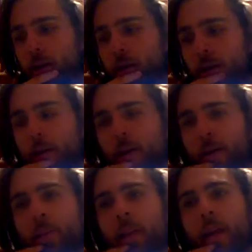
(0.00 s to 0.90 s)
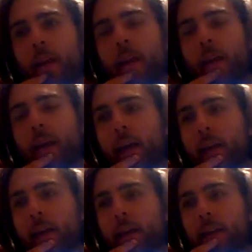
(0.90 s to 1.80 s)
Um,
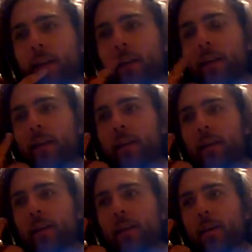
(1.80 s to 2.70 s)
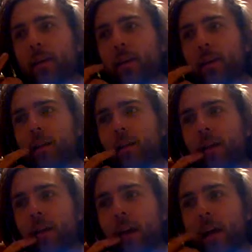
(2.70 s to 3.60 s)
and
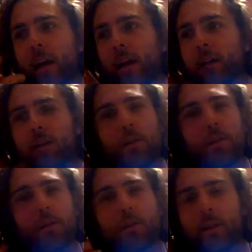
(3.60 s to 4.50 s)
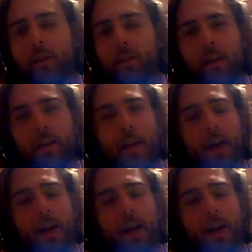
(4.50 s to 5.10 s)
it had to do with this elite